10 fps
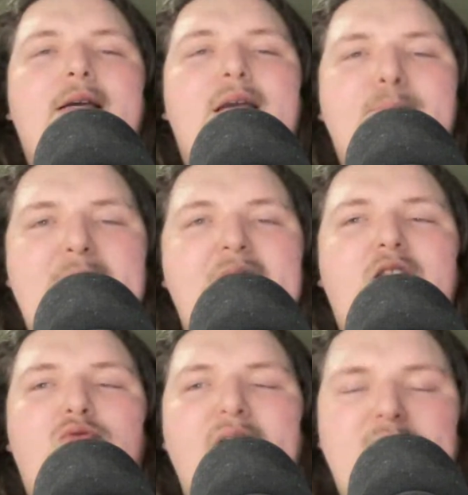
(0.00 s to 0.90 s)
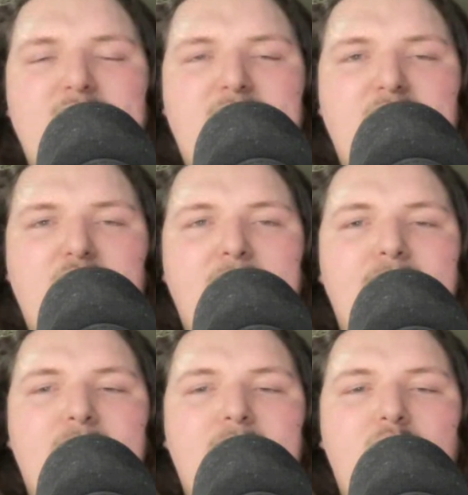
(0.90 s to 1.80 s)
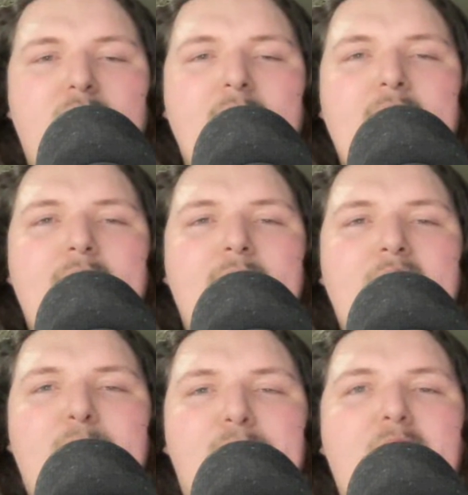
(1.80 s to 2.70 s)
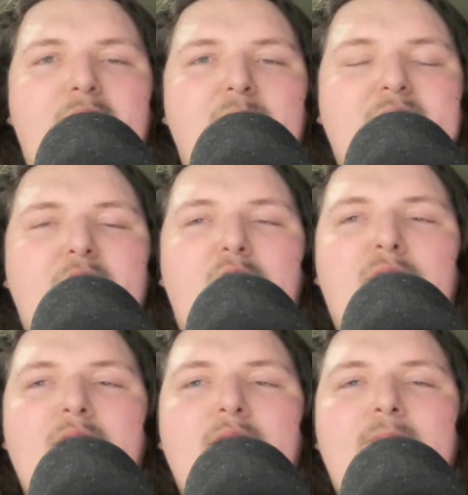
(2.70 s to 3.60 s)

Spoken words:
He made the right decision, right? He played within himself.